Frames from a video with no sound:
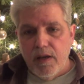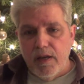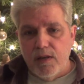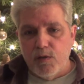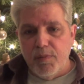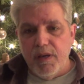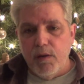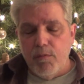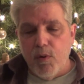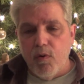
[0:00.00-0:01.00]
is
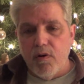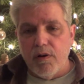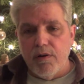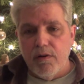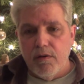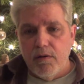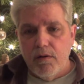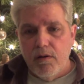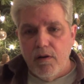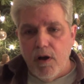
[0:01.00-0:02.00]
being born
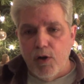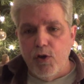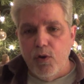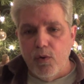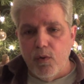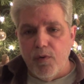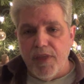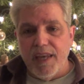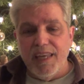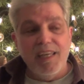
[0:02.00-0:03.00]
anew
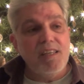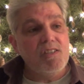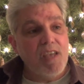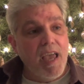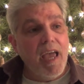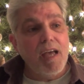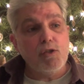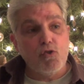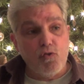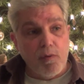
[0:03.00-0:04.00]
that is
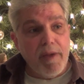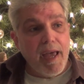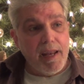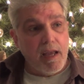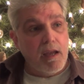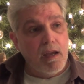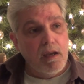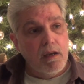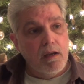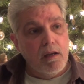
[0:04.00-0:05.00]
as dramatic.
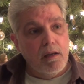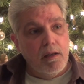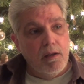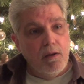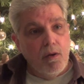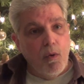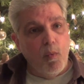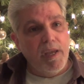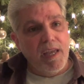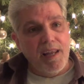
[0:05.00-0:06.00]

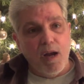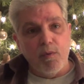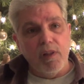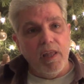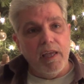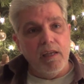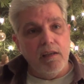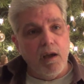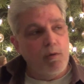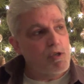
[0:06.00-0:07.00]
We cannot
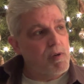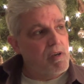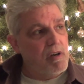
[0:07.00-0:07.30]
relate. I wish we